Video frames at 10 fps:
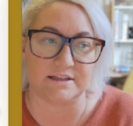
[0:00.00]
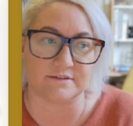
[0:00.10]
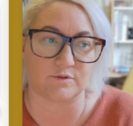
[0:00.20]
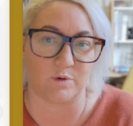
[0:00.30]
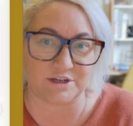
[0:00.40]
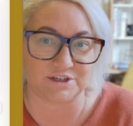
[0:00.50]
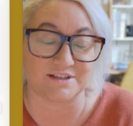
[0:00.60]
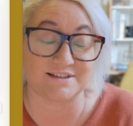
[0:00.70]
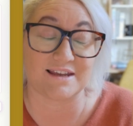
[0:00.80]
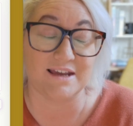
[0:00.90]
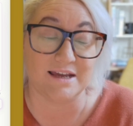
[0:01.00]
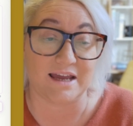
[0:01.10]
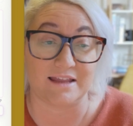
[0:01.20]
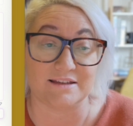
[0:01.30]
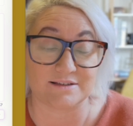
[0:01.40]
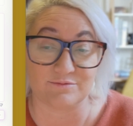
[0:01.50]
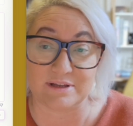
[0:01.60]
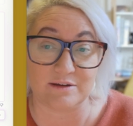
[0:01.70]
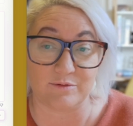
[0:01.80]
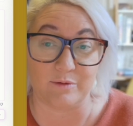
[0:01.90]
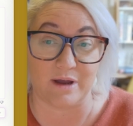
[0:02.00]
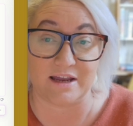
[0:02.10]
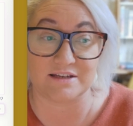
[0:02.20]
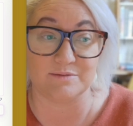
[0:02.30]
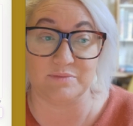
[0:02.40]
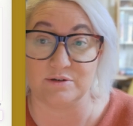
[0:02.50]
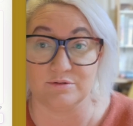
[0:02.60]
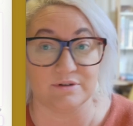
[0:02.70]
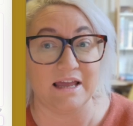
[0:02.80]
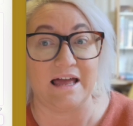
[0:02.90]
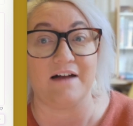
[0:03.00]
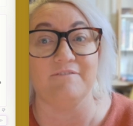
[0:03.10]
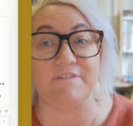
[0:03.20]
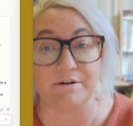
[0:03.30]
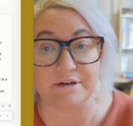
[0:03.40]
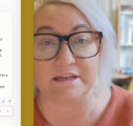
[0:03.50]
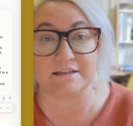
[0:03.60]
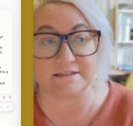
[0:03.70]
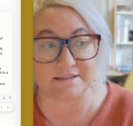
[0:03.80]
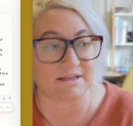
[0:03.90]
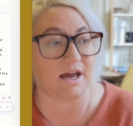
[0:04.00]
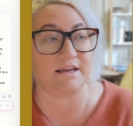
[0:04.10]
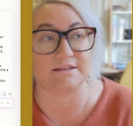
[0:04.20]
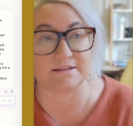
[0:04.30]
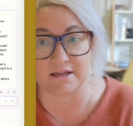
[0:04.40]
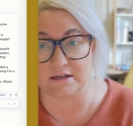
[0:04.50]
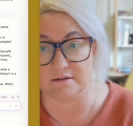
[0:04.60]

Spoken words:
kinds of questions. And this is a really great way to build a very concise